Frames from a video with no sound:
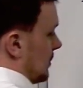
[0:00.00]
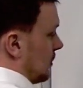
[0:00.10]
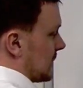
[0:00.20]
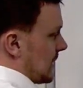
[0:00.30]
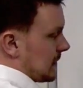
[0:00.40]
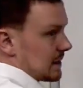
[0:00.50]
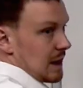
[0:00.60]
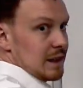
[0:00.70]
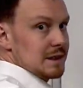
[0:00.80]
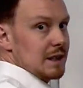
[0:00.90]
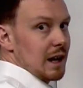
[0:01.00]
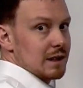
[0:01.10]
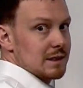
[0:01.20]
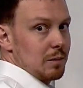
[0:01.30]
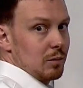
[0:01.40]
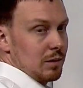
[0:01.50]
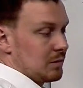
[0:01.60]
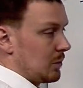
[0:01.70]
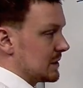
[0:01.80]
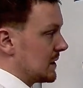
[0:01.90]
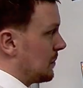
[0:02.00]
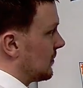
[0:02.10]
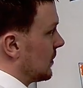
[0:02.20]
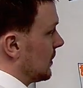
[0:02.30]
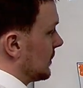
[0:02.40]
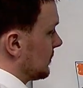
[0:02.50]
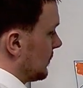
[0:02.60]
will take the tenancy concept one, one step further.